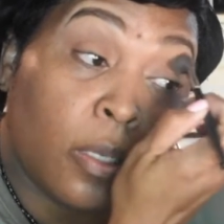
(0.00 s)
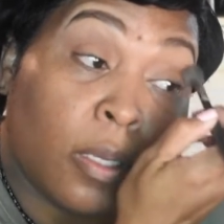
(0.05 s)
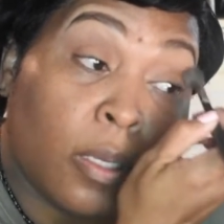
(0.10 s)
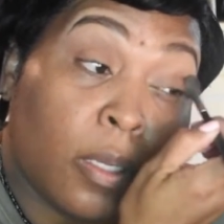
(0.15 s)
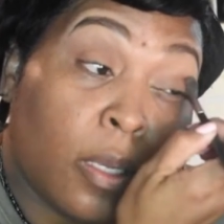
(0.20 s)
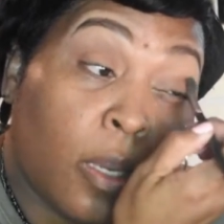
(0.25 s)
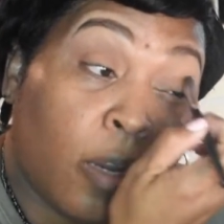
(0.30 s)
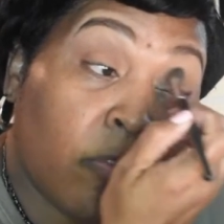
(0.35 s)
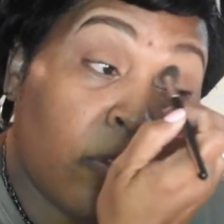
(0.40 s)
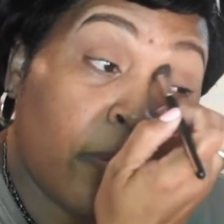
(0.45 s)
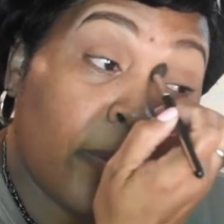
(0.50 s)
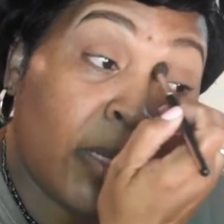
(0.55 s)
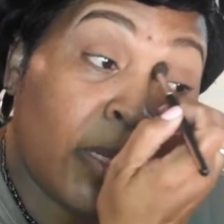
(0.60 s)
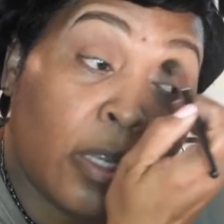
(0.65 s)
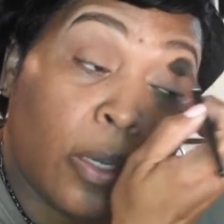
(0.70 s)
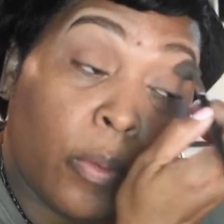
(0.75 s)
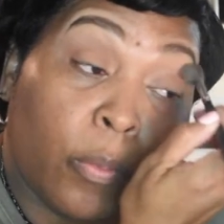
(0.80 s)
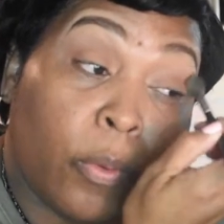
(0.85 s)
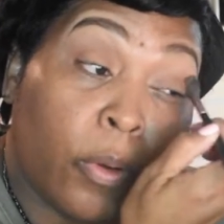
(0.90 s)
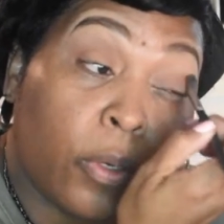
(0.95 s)
Everybody
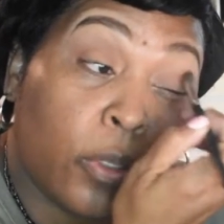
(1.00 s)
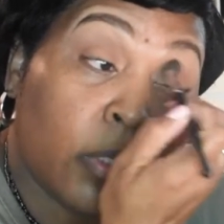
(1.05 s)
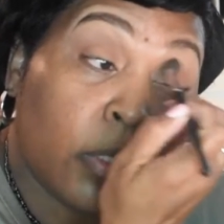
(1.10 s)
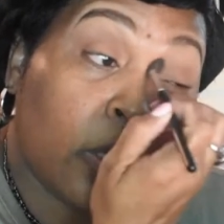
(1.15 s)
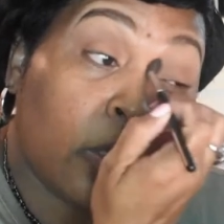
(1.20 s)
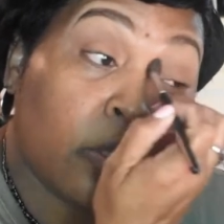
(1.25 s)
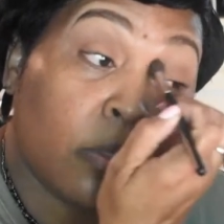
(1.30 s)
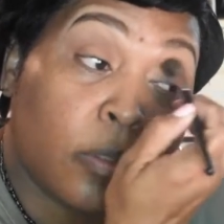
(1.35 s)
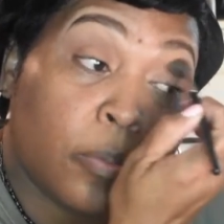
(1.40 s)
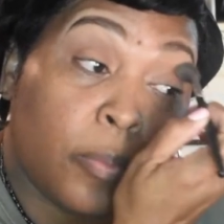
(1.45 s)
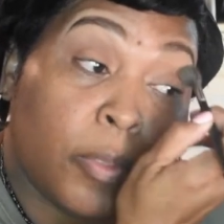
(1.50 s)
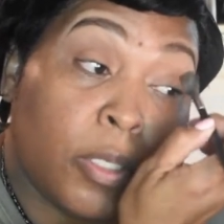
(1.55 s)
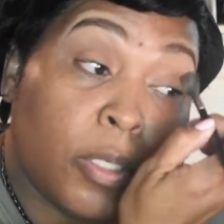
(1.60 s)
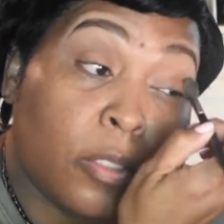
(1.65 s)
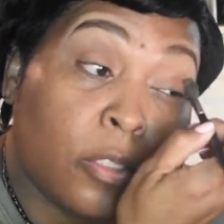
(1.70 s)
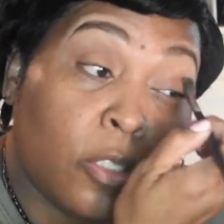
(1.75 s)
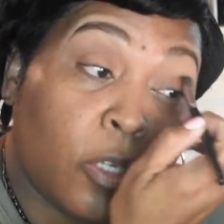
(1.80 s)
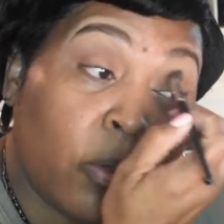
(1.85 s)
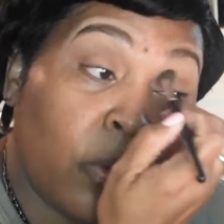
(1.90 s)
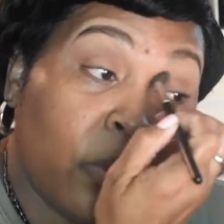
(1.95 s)
at work tells me,
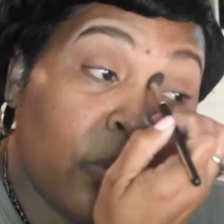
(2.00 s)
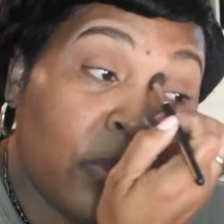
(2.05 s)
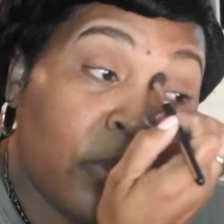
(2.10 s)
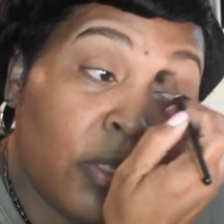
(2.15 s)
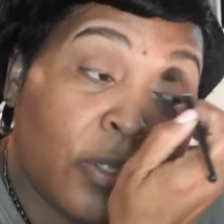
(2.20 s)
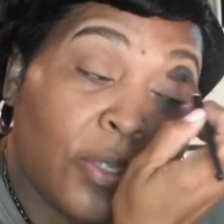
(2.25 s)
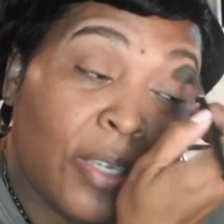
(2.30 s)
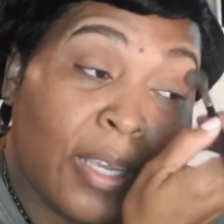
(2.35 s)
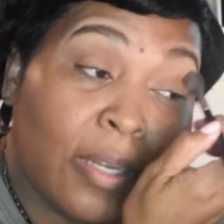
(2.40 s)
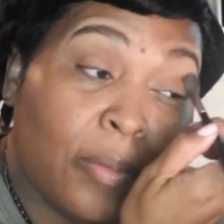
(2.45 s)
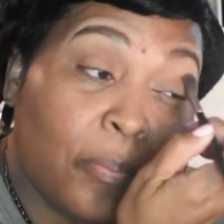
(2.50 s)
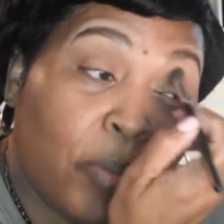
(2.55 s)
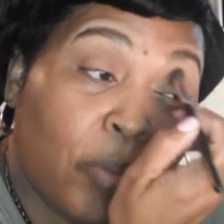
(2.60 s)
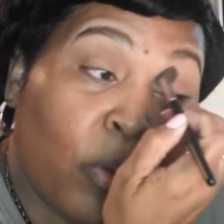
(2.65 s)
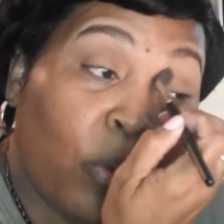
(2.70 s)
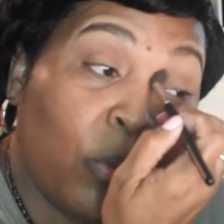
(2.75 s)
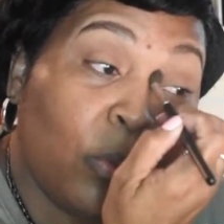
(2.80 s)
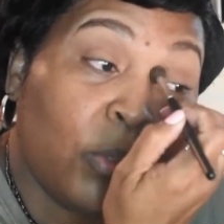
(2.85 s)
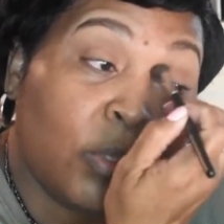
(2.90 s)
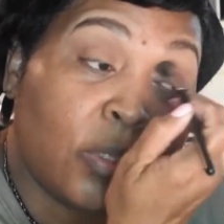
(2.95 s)
Joan, you're getting
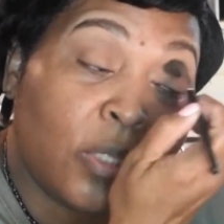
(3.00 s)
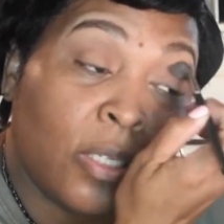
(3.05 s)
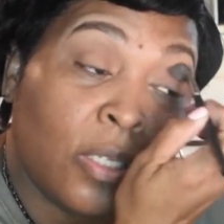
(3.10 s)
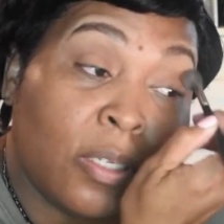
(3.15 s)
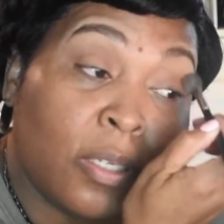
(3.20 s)
bold.